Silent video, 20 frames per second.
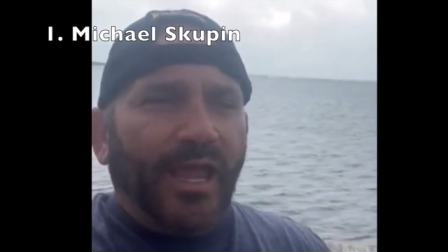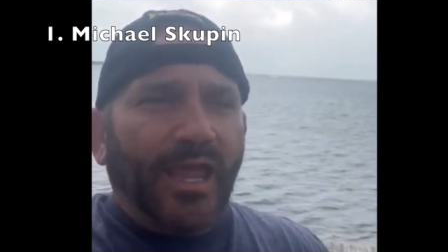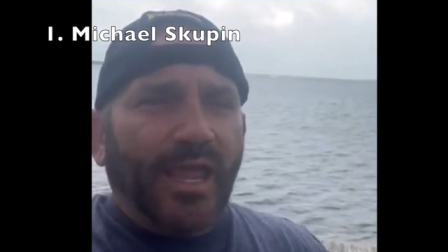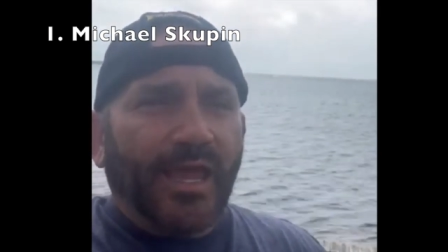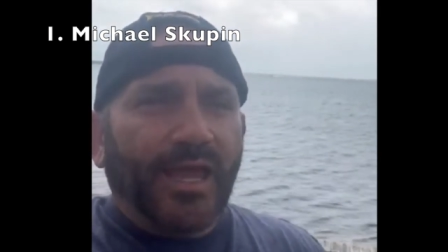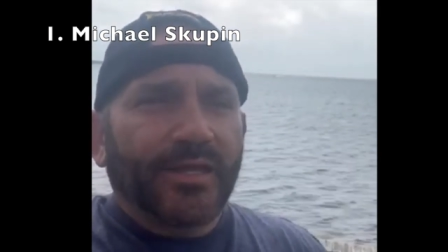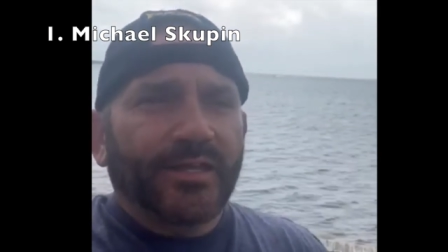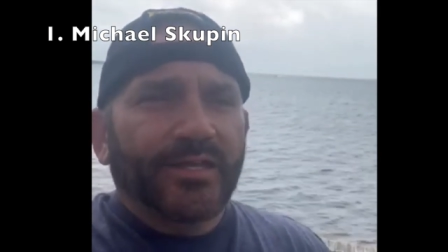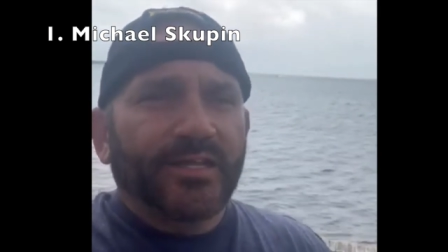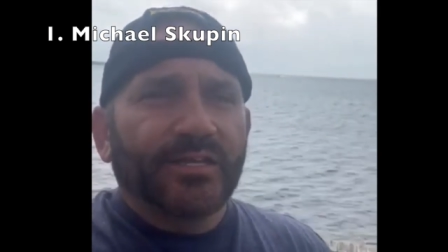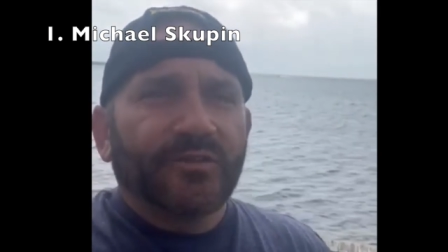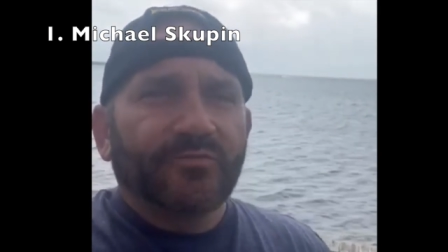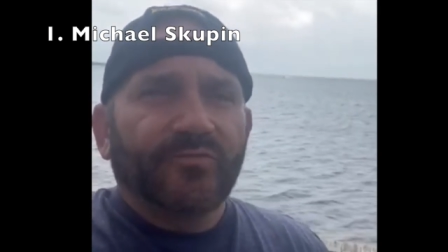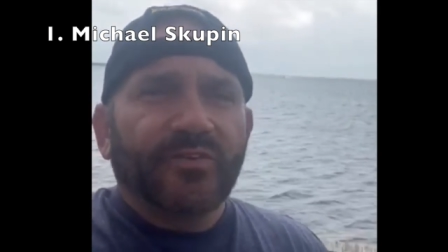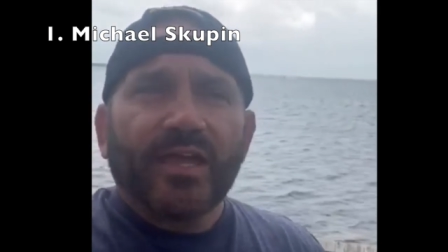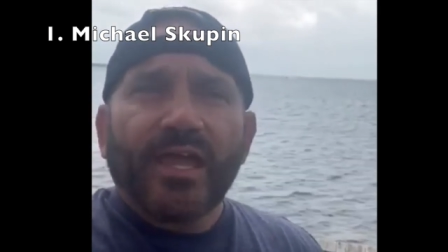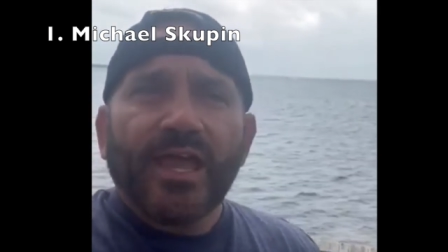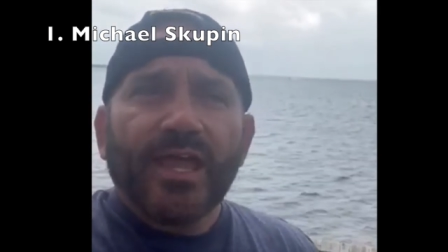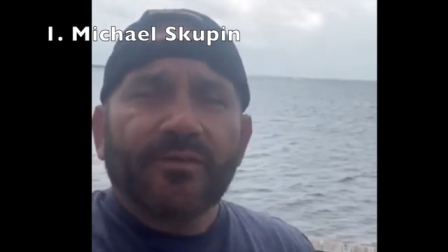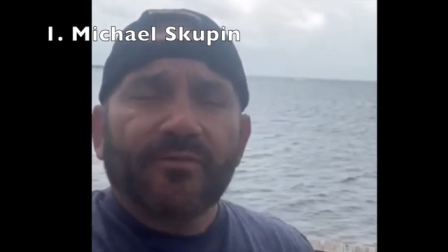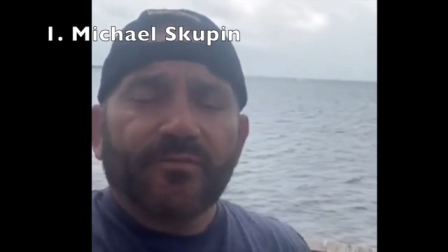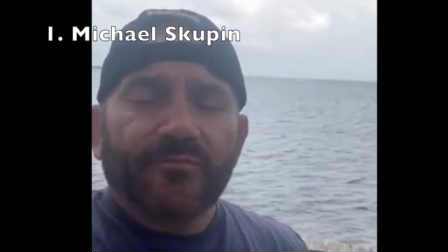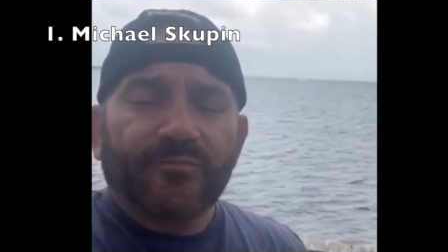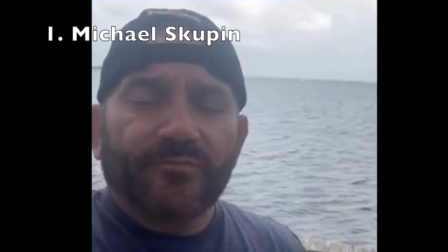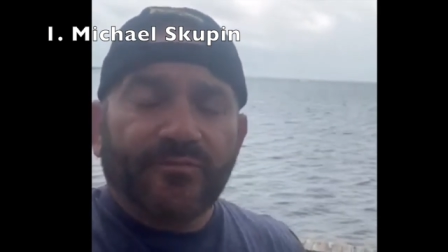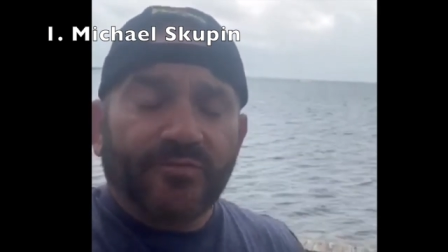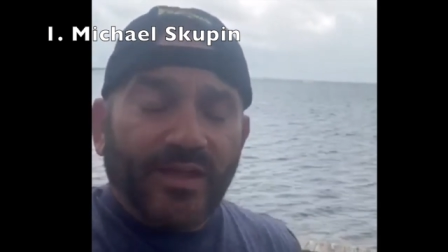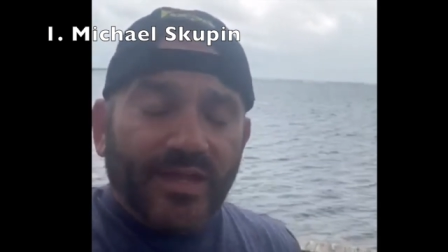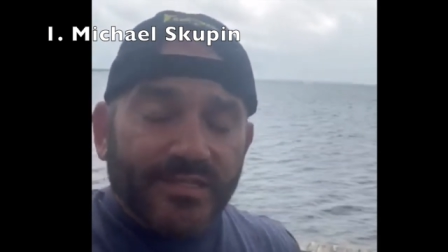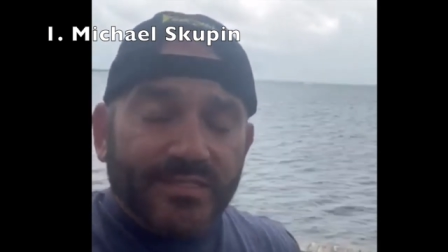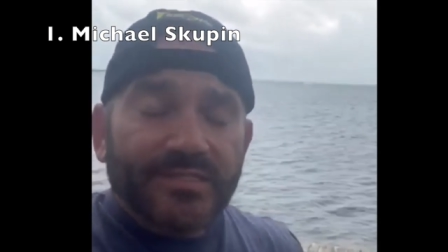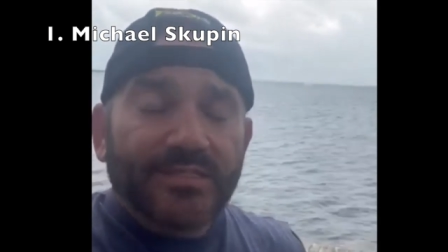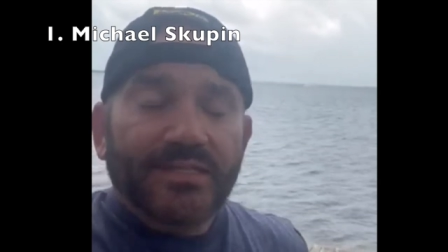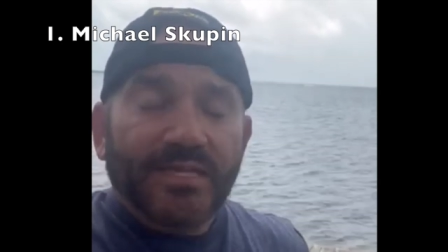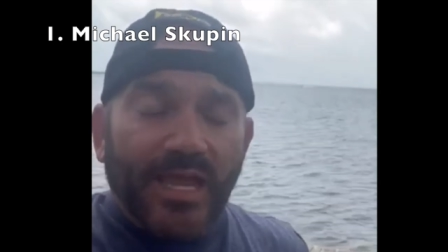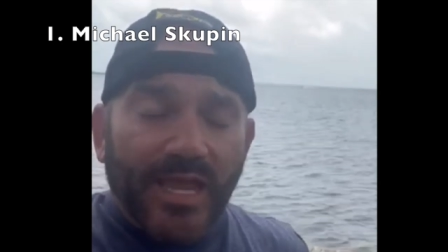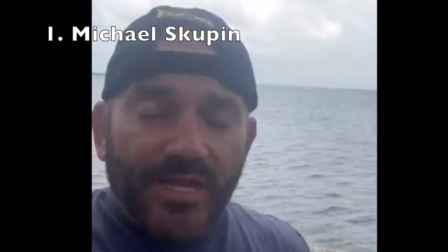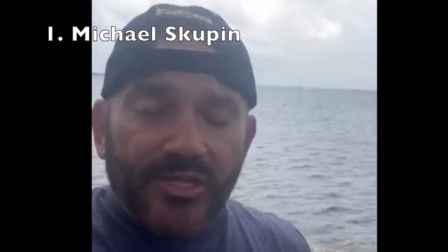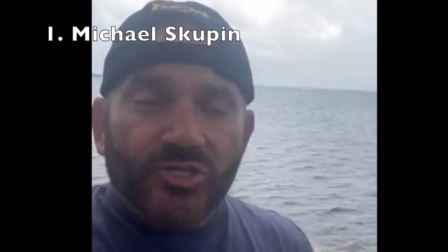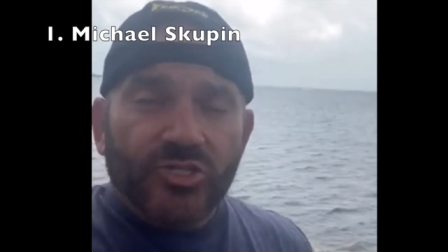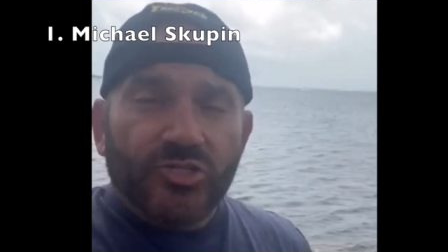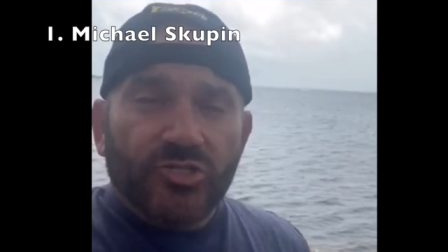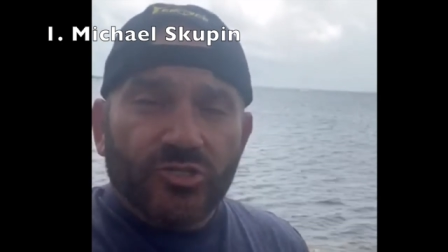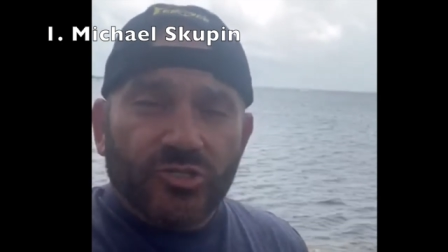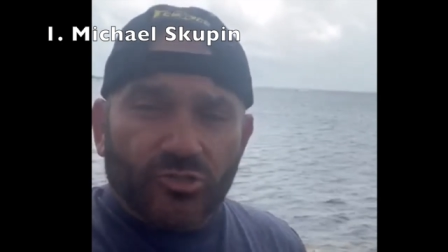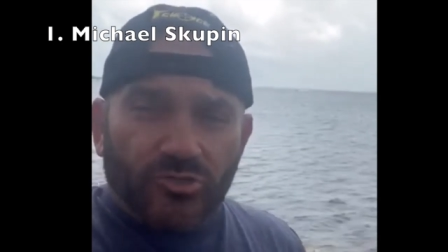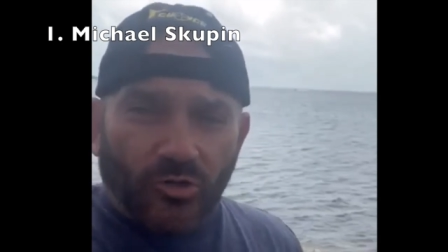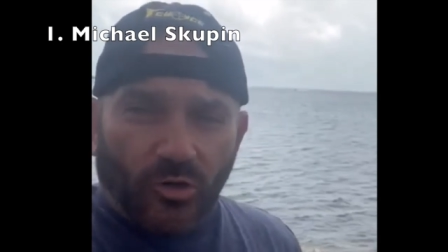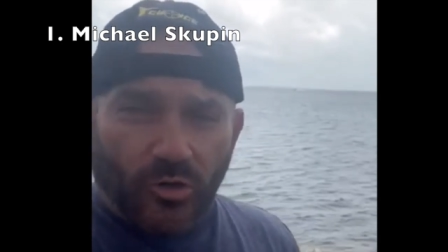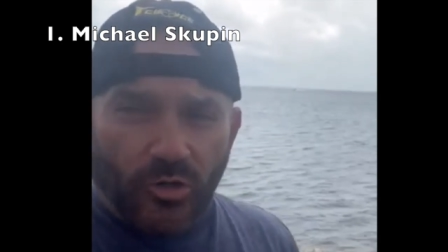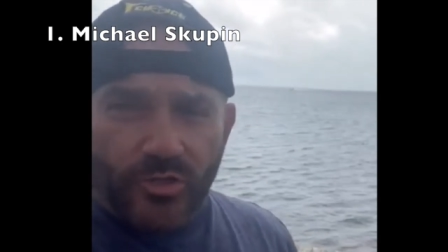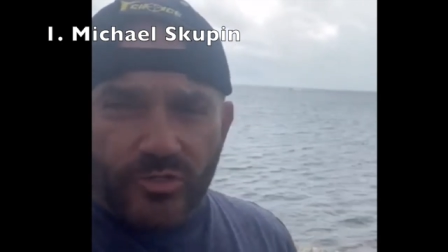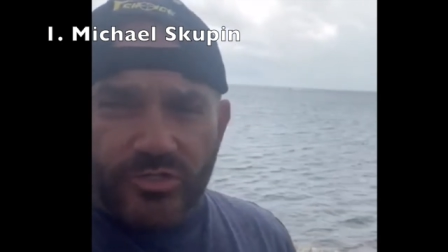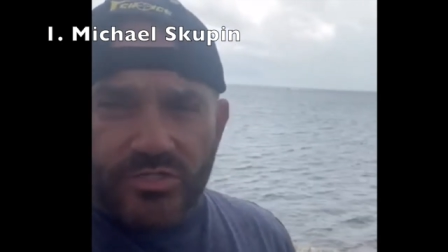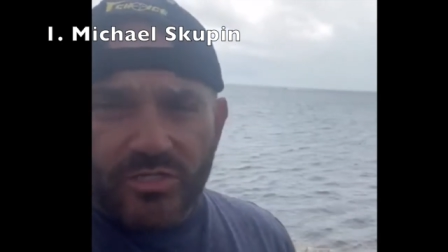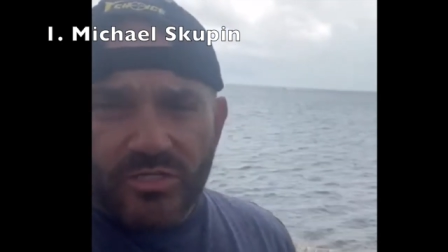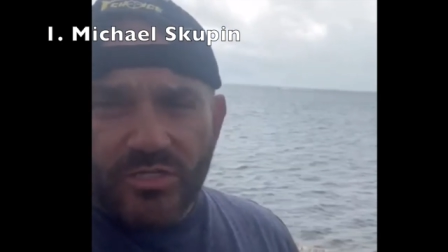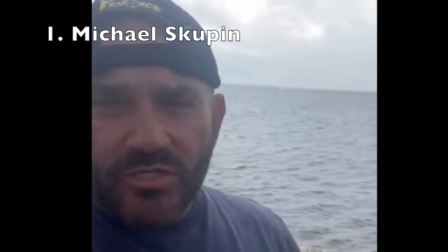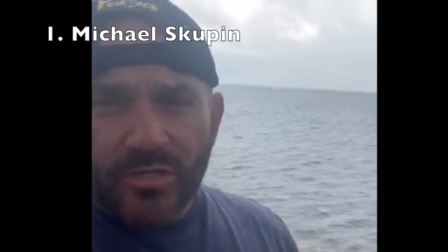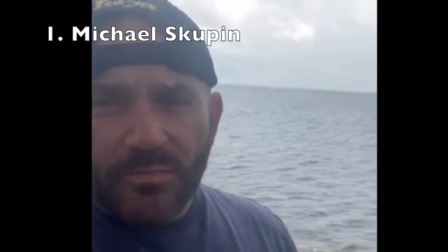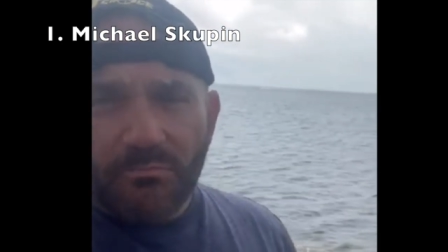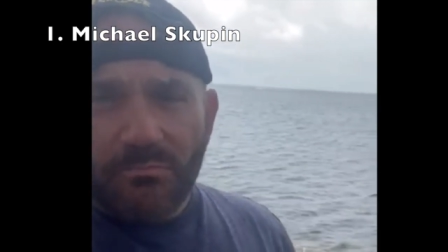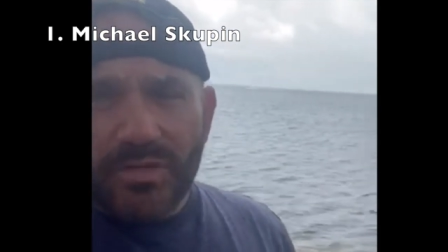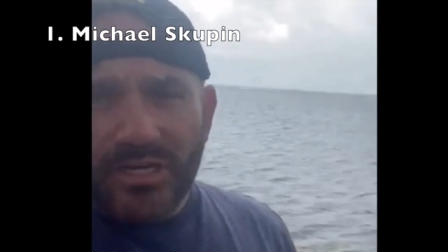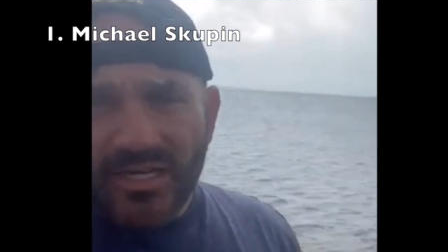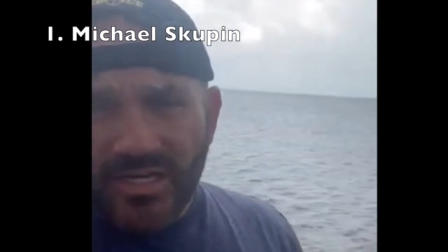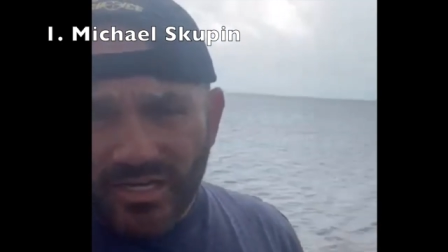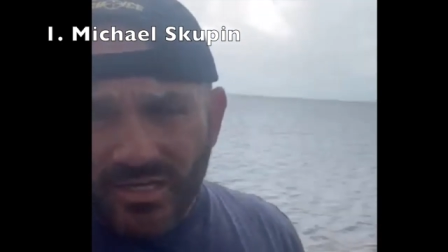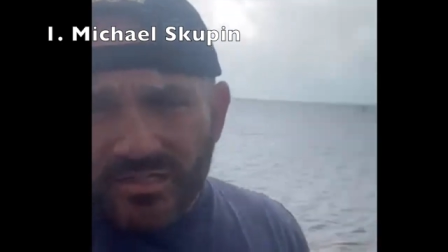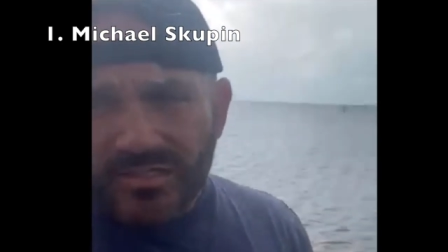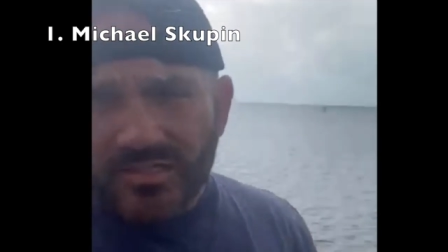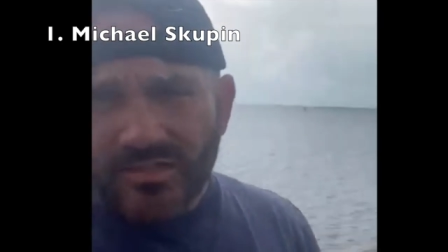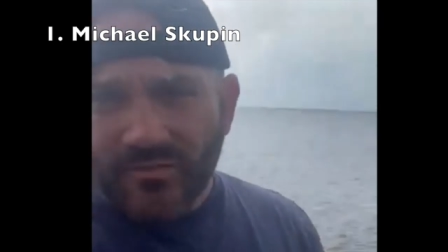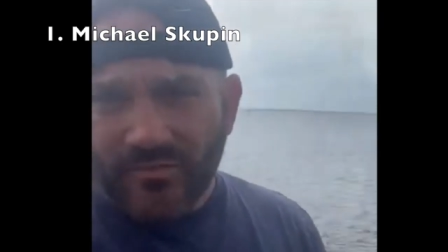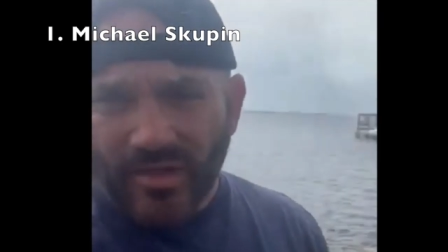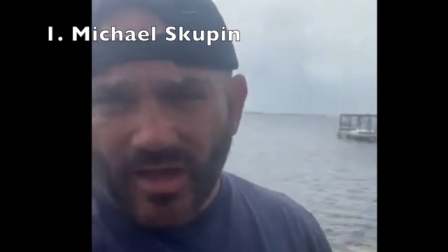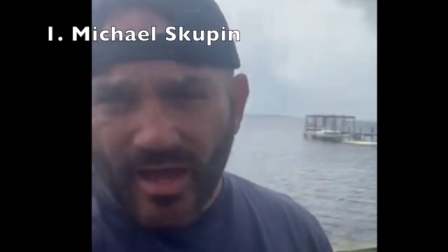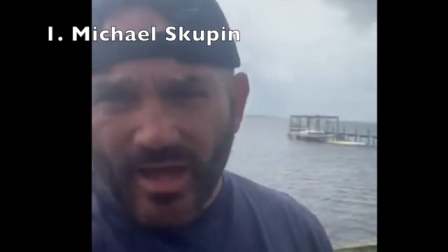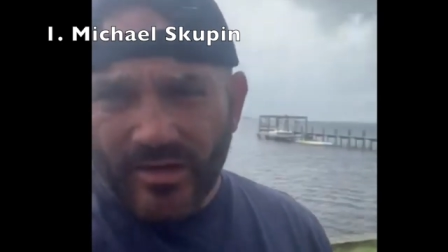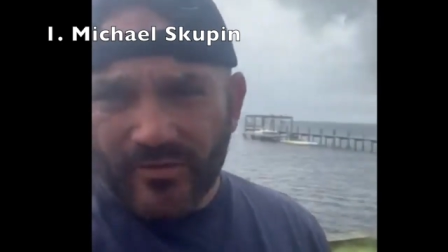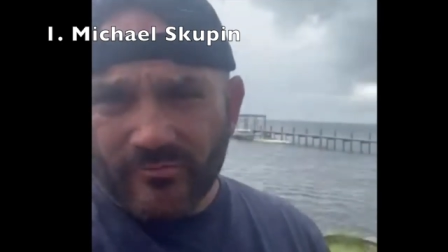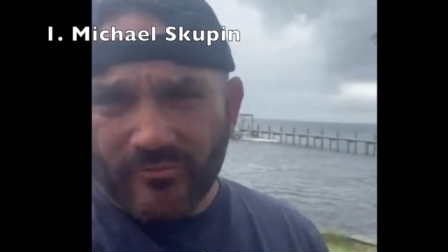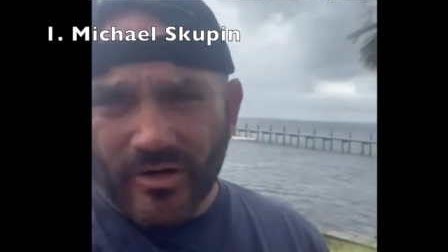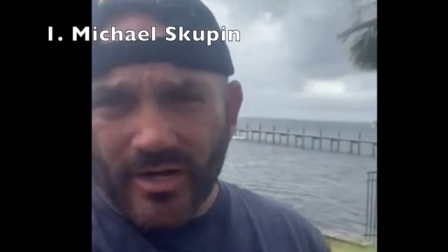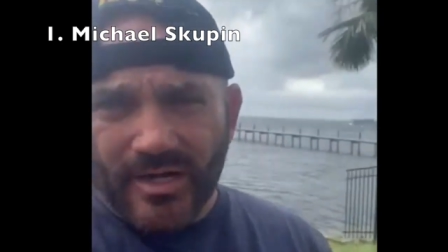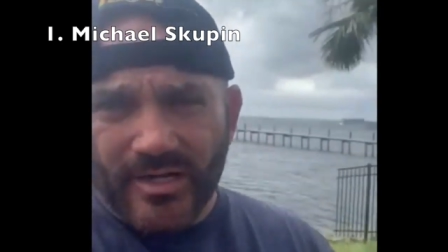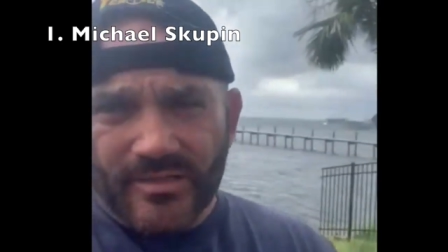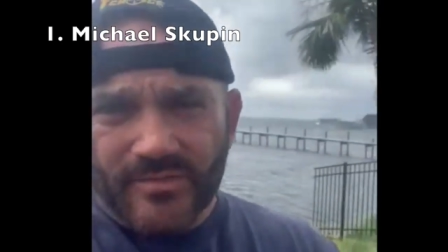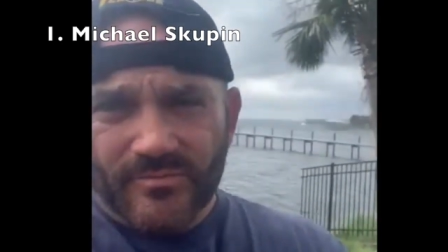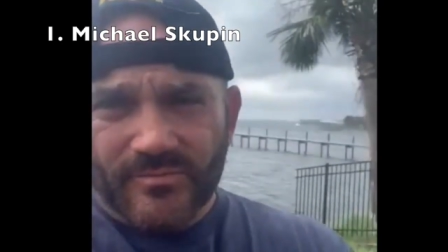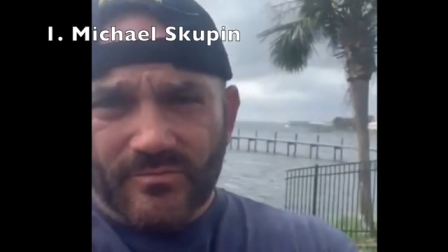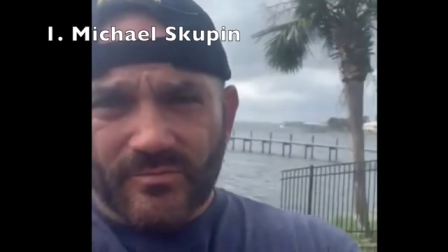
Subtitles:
and an investigation starts because of that, right?